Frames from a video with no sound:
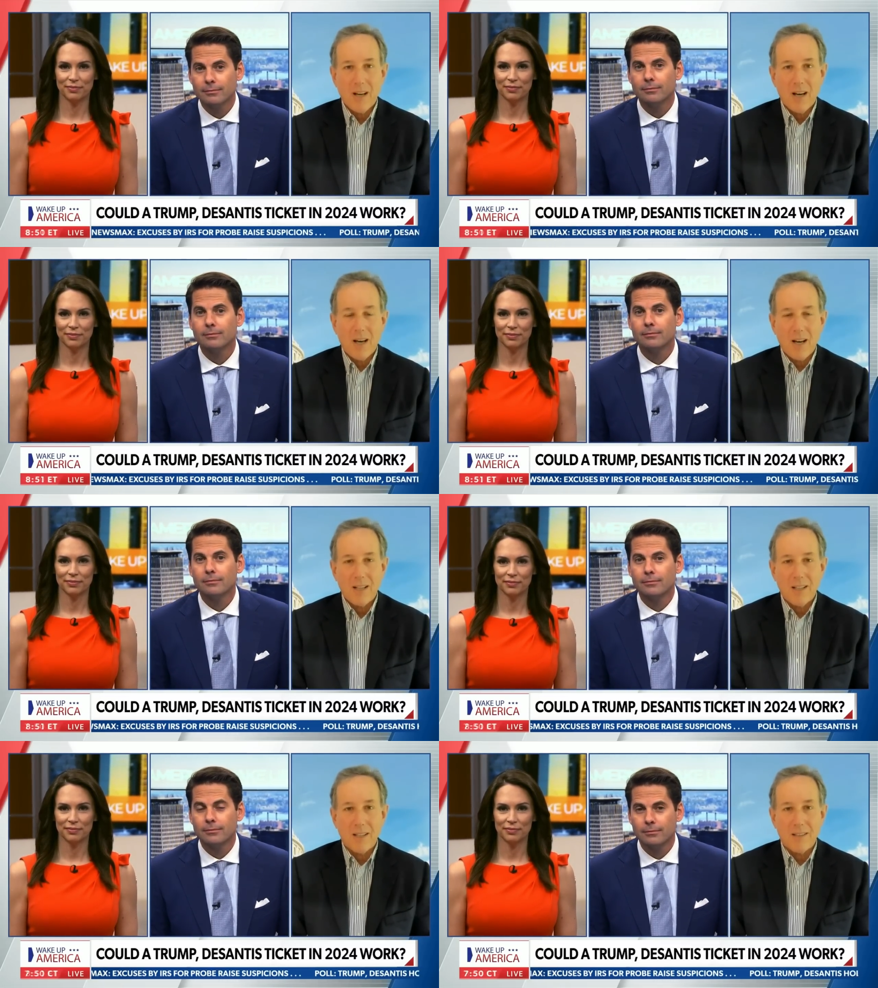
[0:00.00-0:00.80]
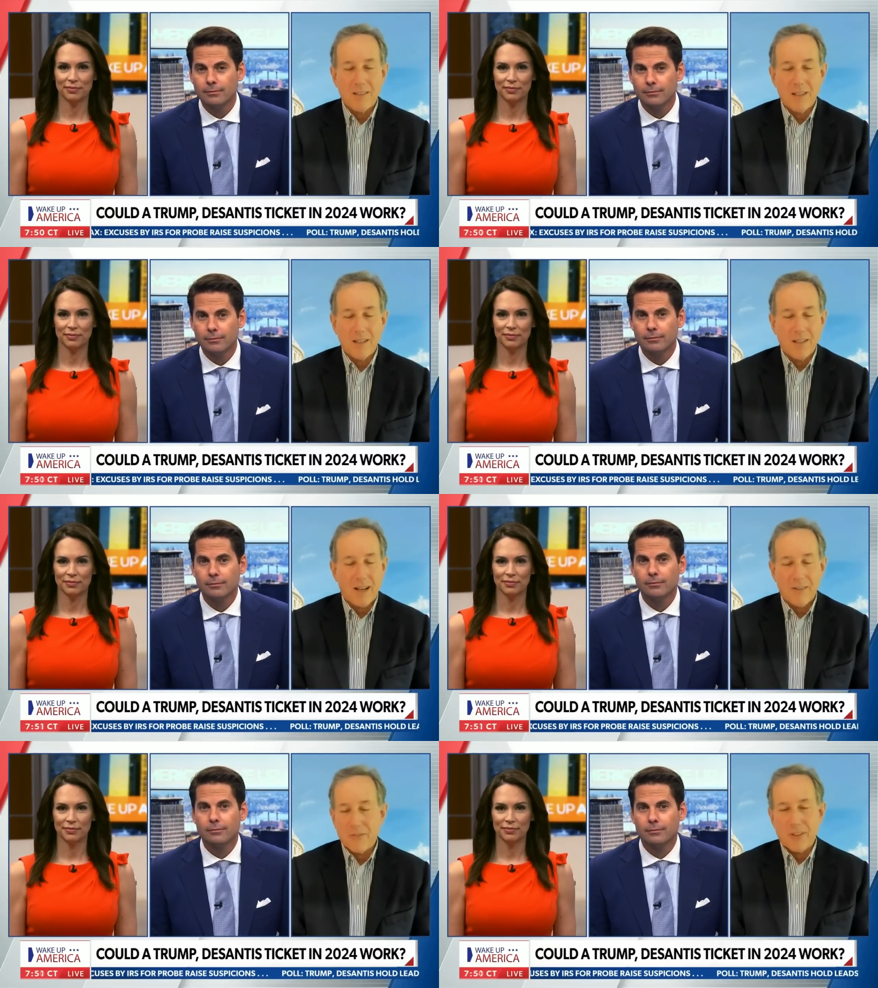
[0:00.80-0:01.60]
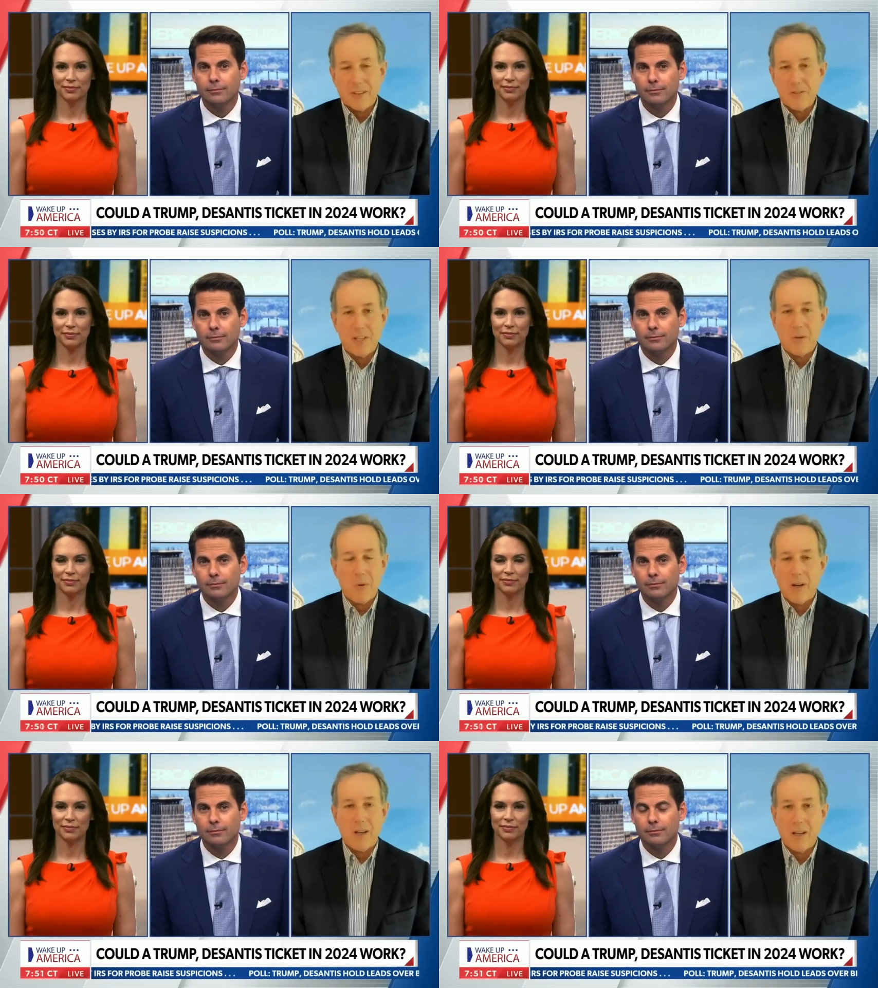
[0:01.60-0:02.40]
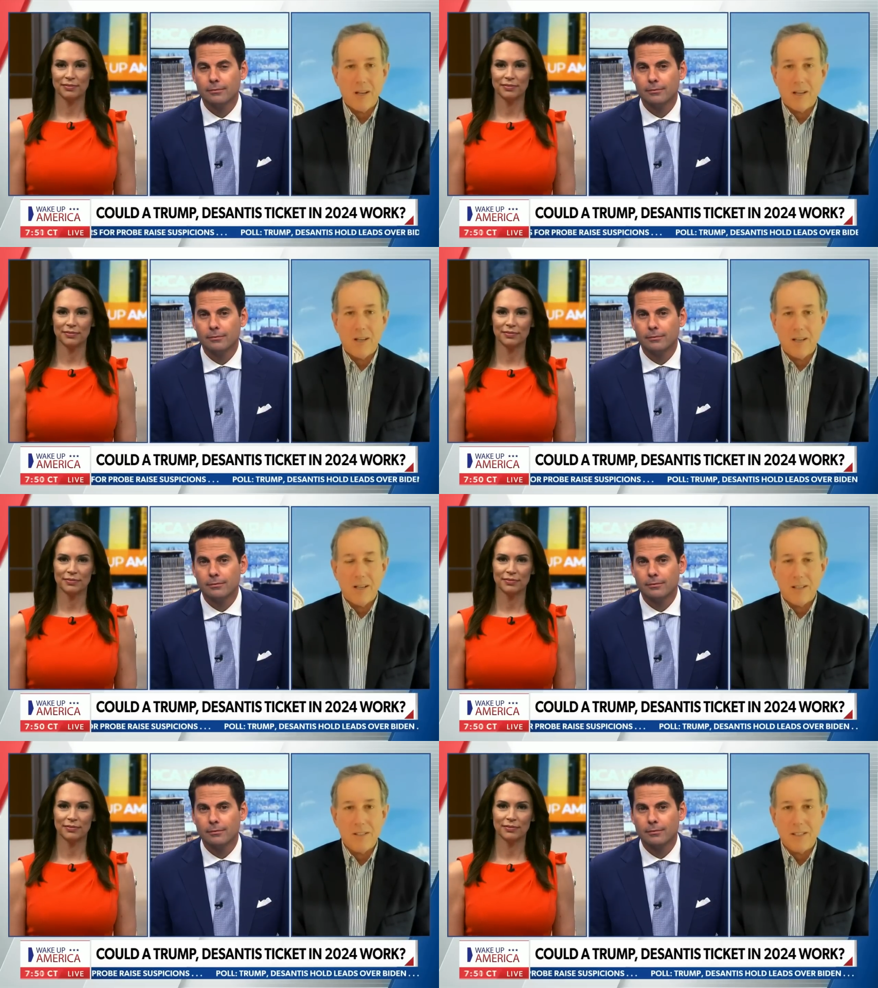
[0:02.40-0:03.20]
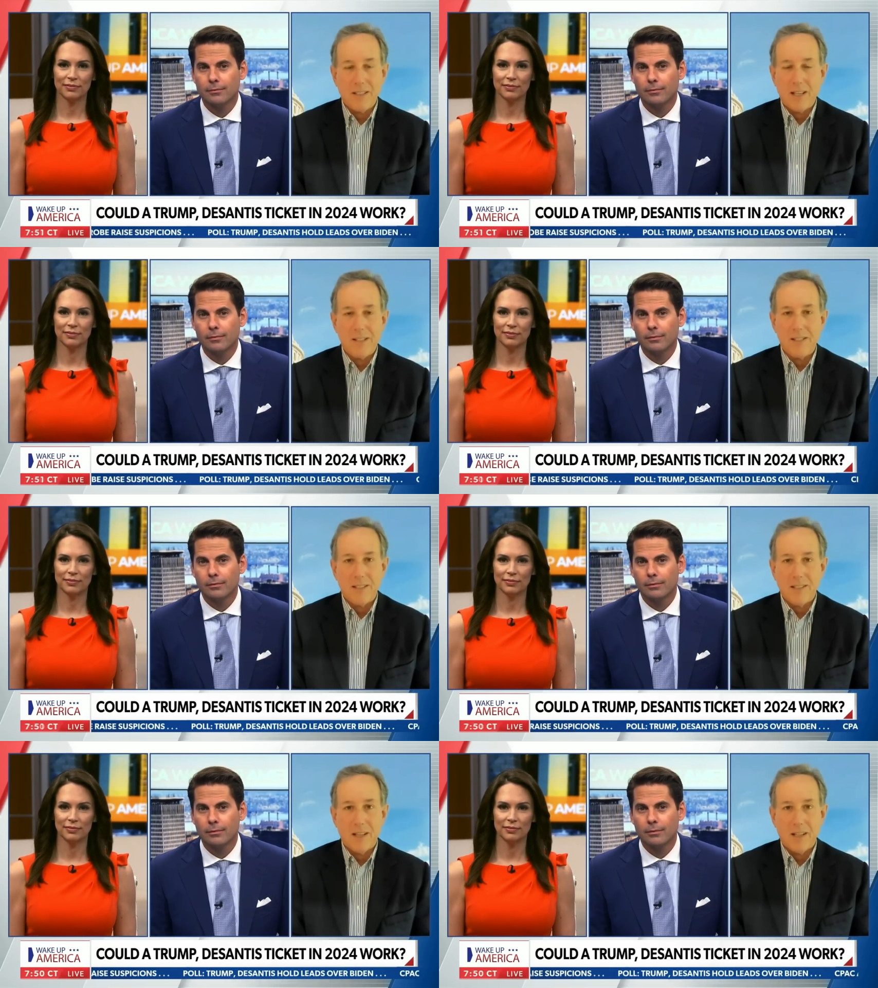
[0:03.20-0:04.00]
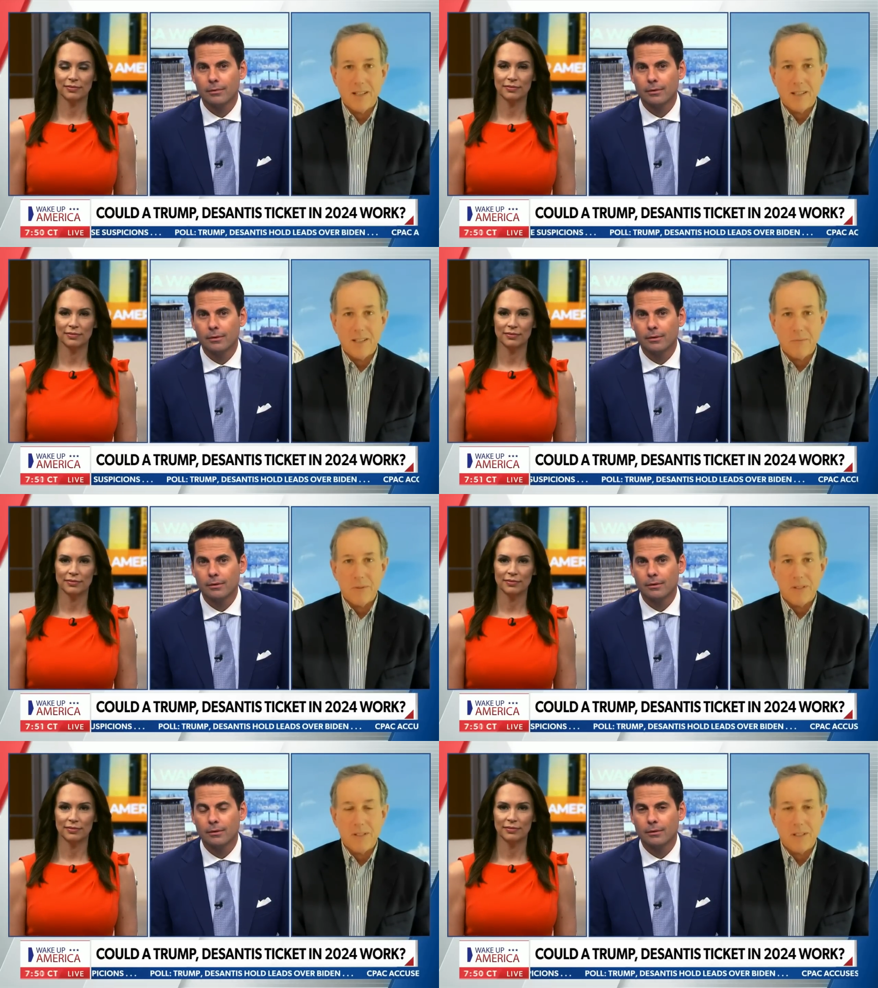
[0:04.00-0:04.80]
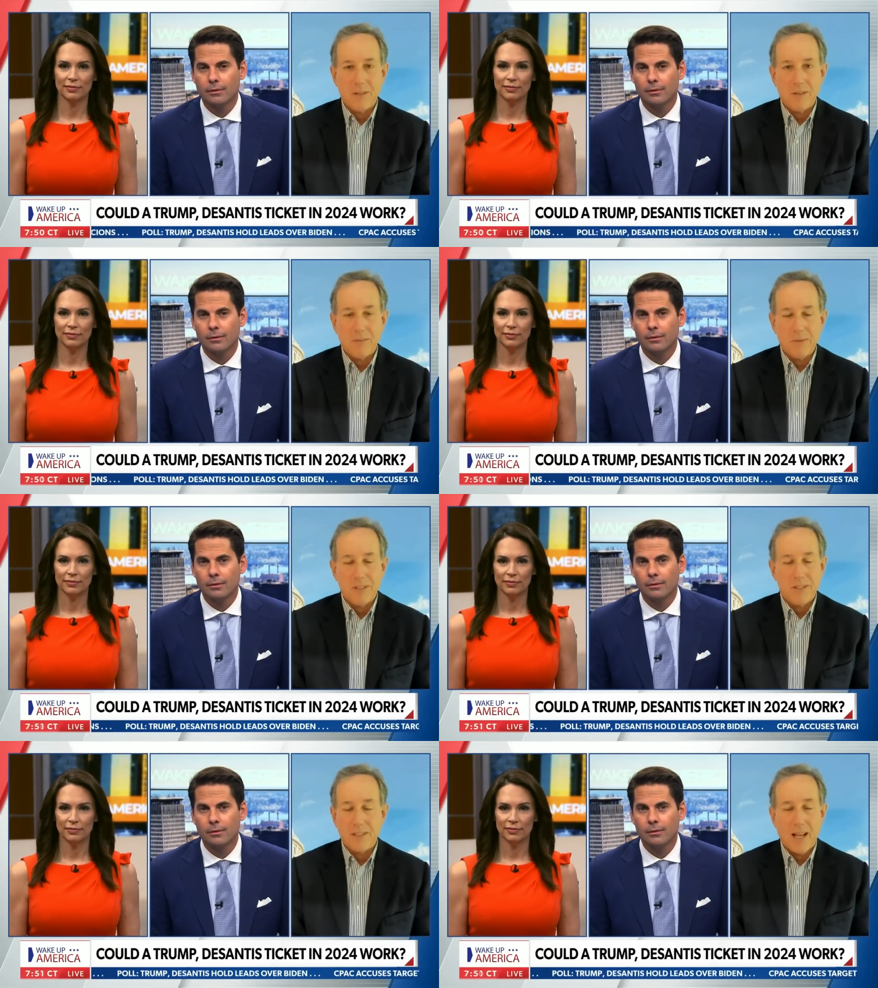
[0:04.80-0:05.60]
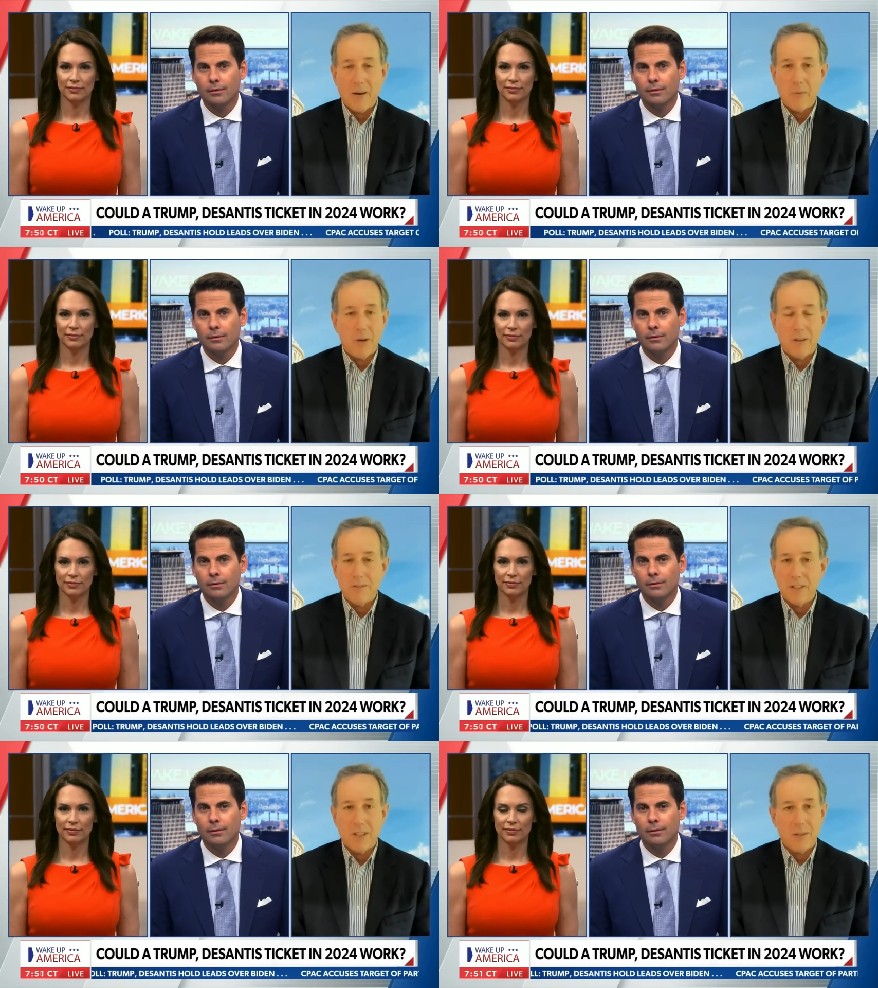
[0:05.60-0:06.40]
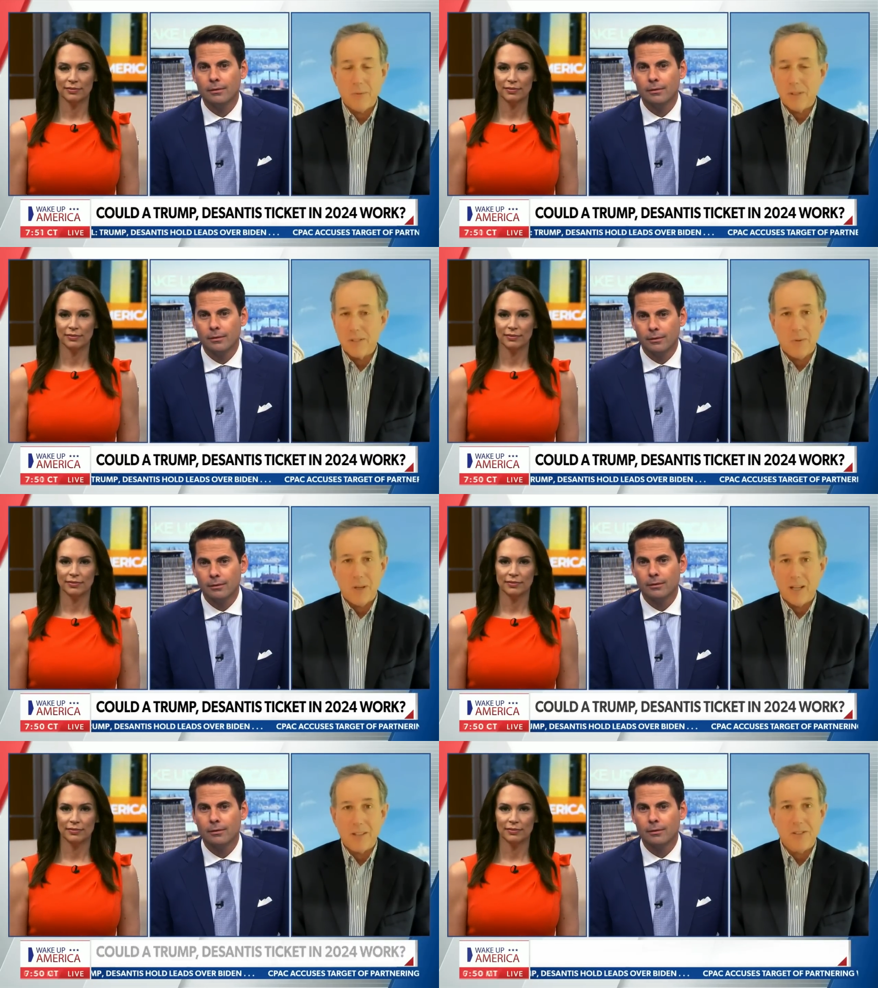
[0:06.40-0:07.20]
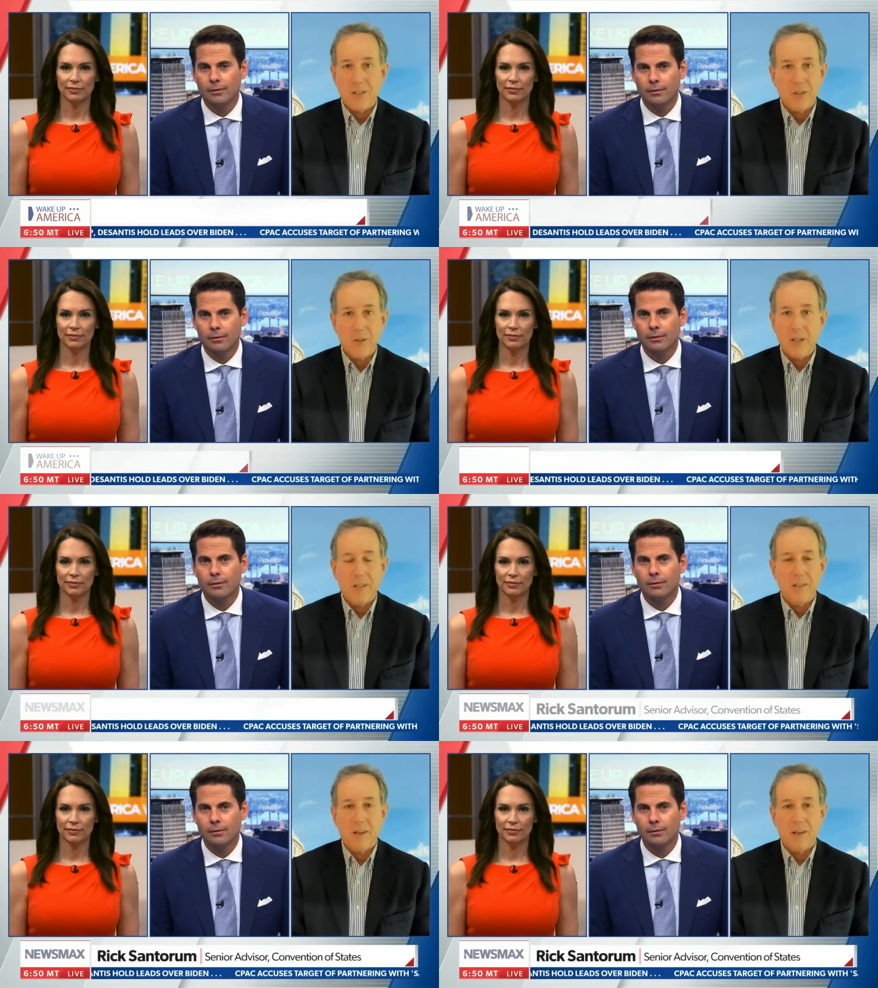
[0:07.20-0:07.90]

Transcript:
Speaker 1: Uh, it, it, I don't think there's any way uh, uh, else to dice it. Uh, it was it, it, was just not well done. It wasn't well executed.